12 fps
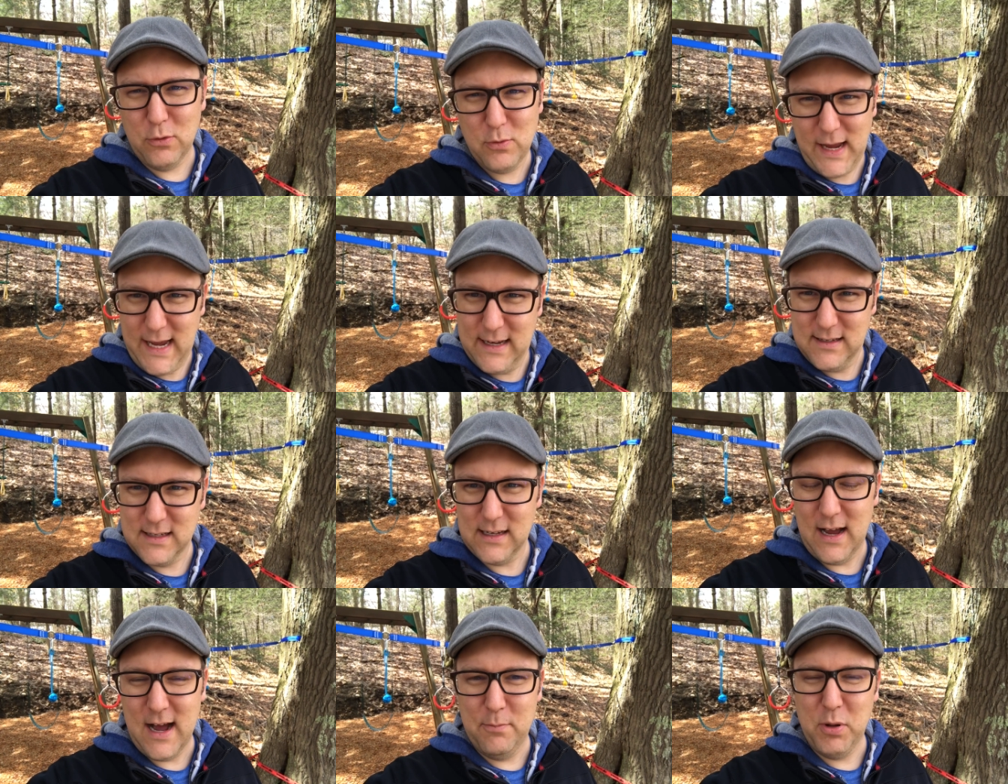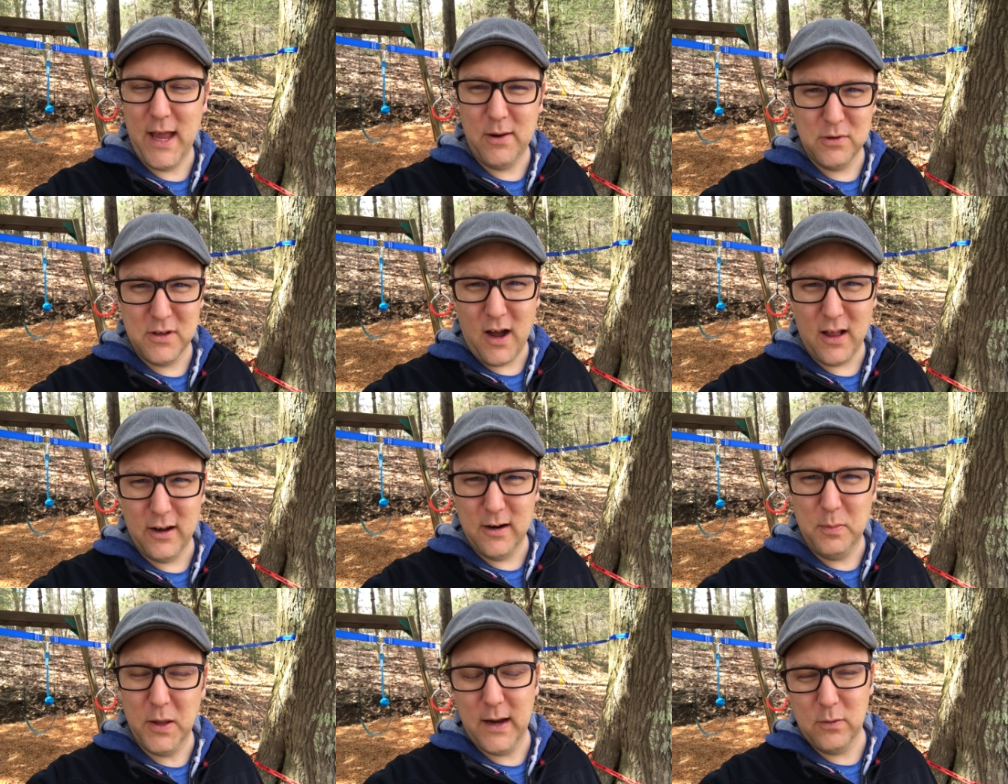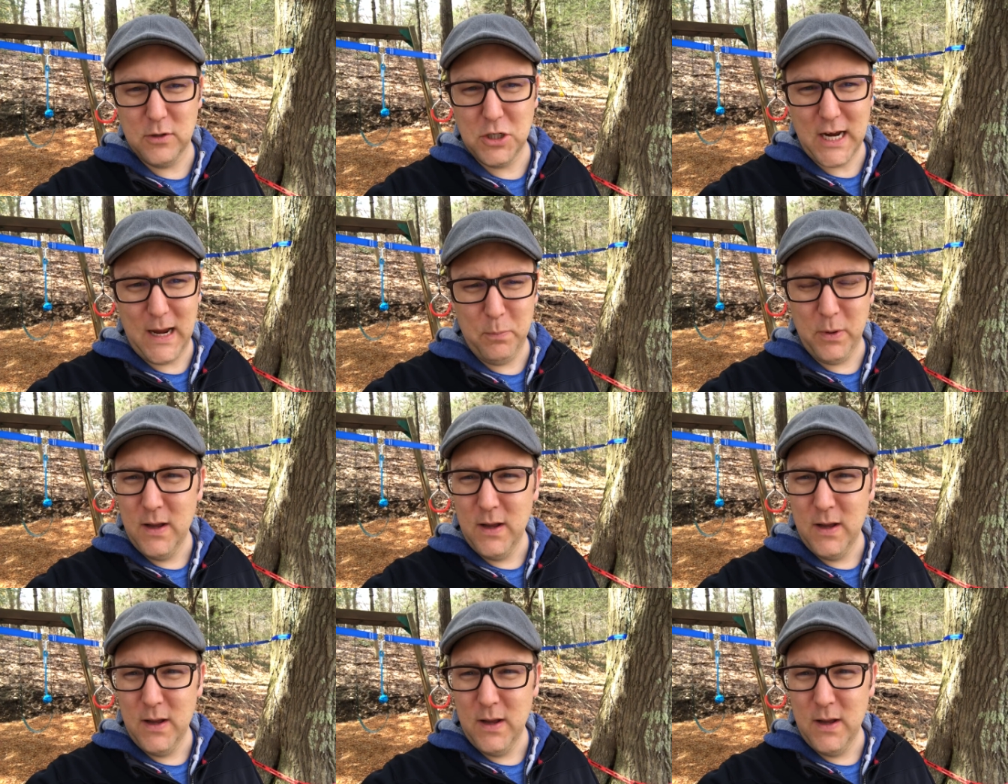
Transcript: ways, uh, playing with color, playing with shape,